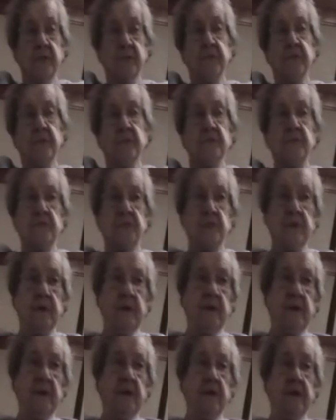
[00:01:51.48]
for the
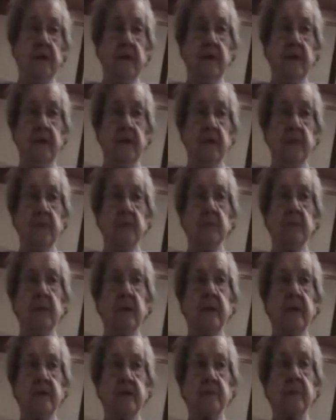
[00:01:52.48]
tree. Would
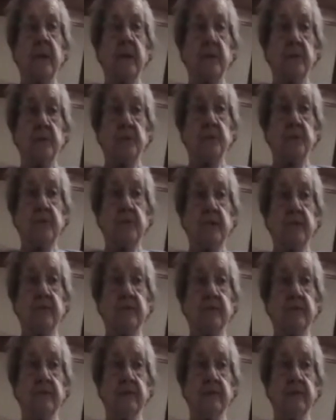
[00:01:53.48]
make paper stuff.